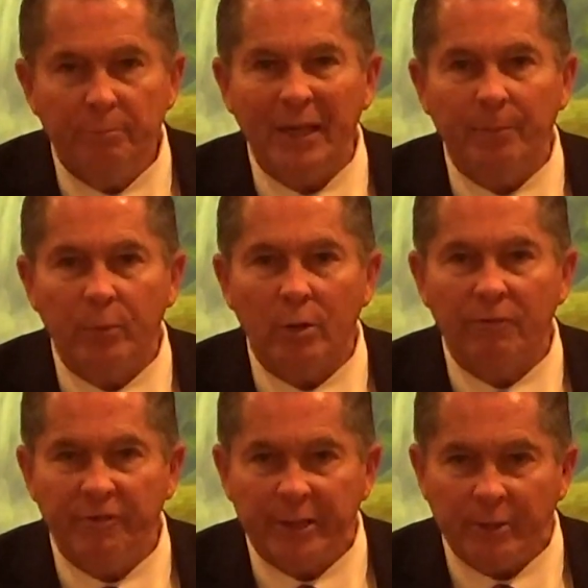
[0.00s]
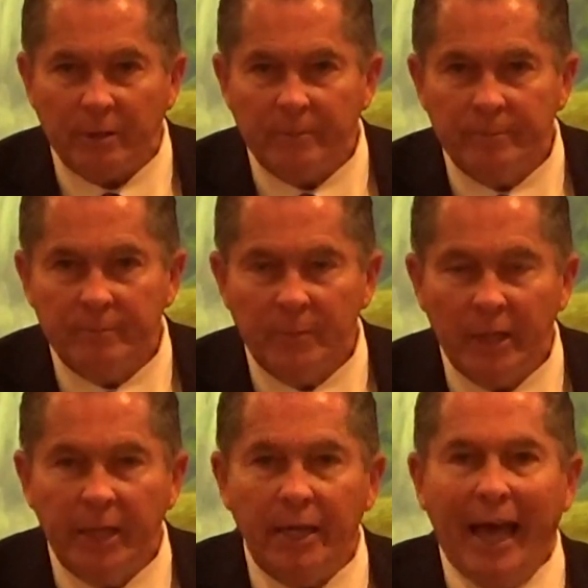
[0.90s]
People are fickle.
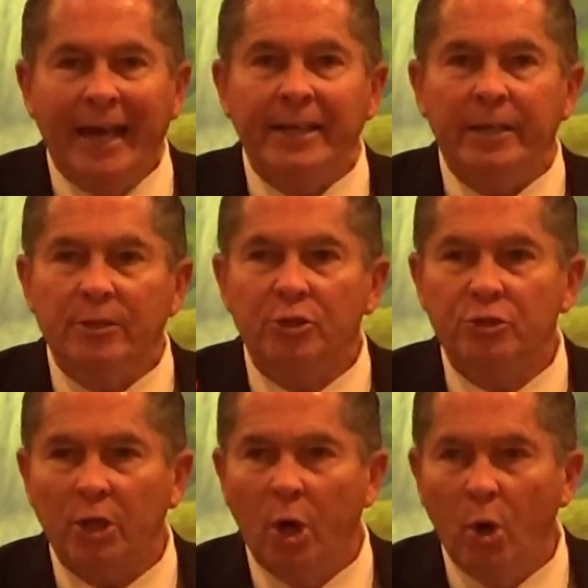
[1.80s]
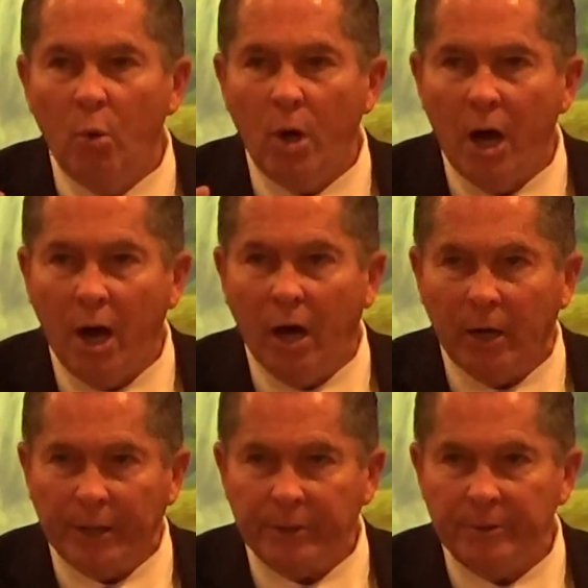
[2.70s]
And it is so
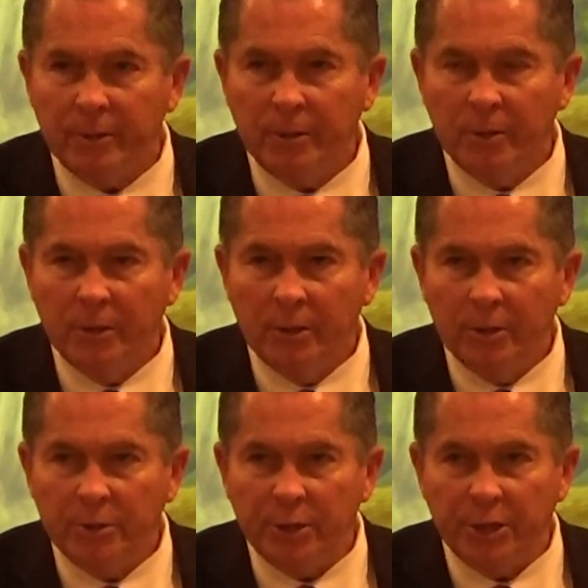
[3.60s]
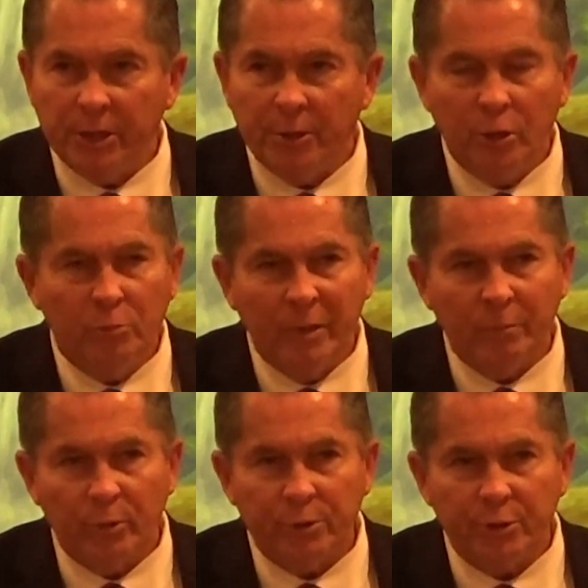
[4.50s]
hard to get new
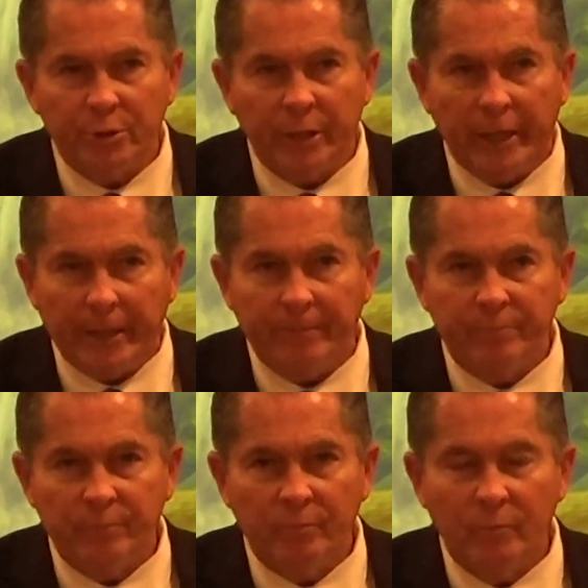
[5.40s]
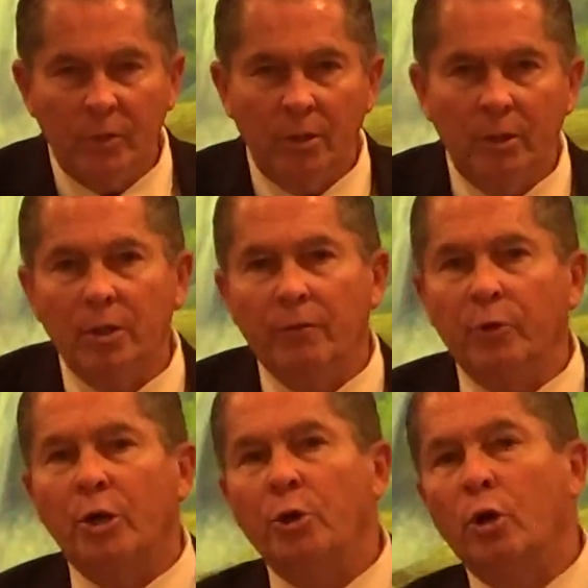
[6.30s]
members to stay.
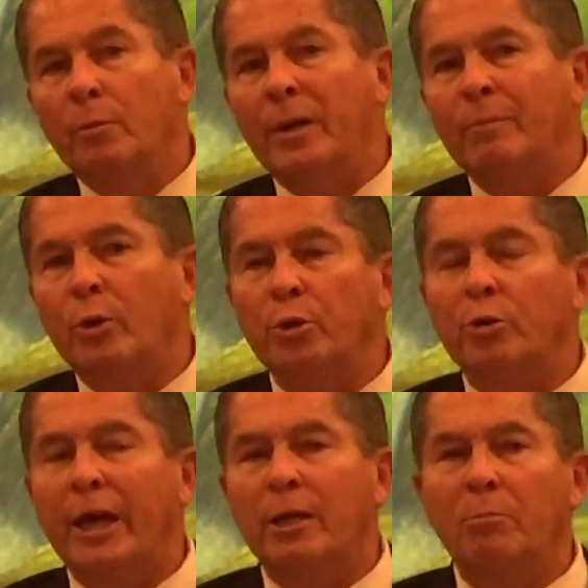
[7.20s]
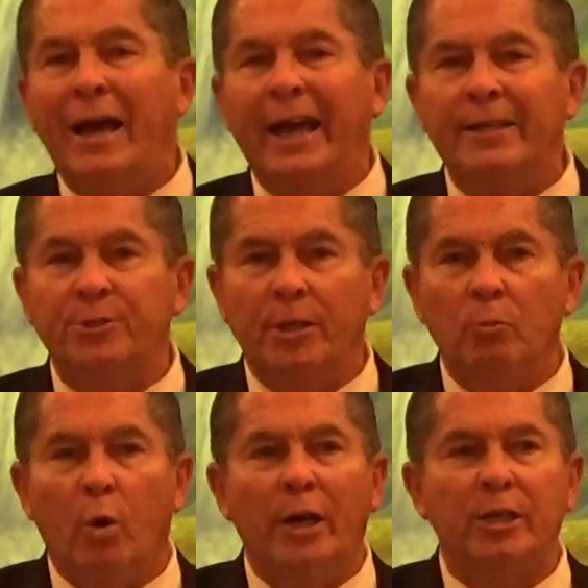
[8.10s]
If you're a newer member, you can't
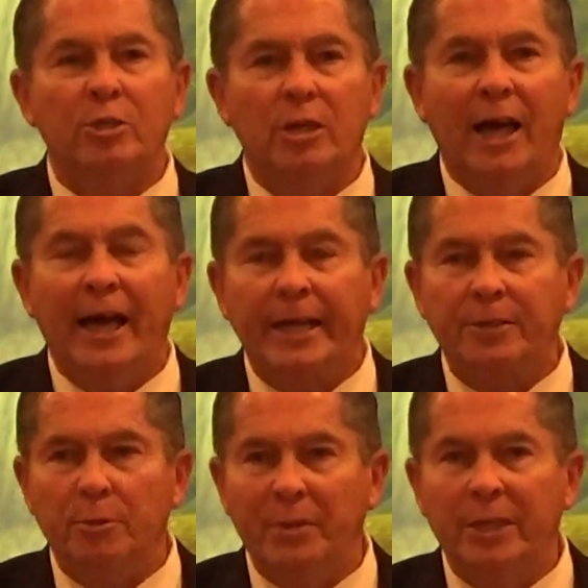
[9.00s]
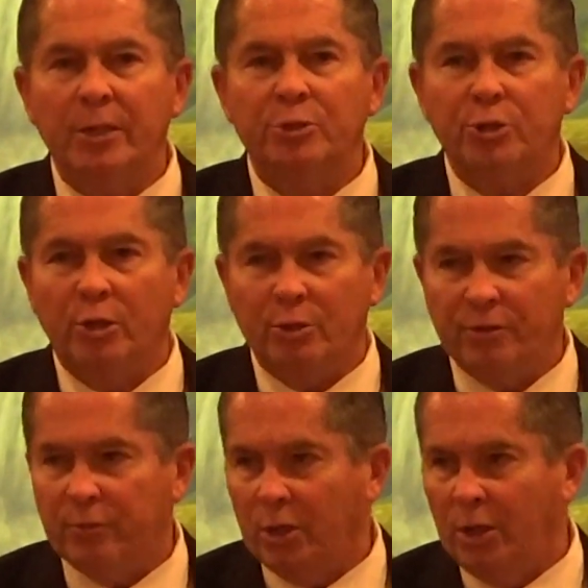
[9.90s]
imagine what it's like to be in a church
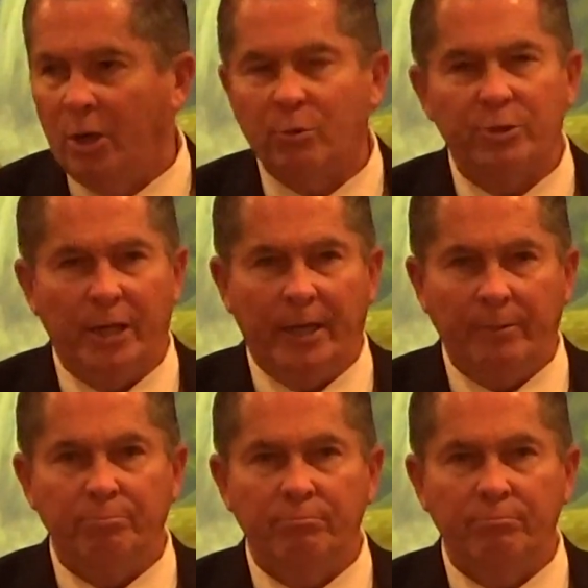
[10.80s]
for a long time.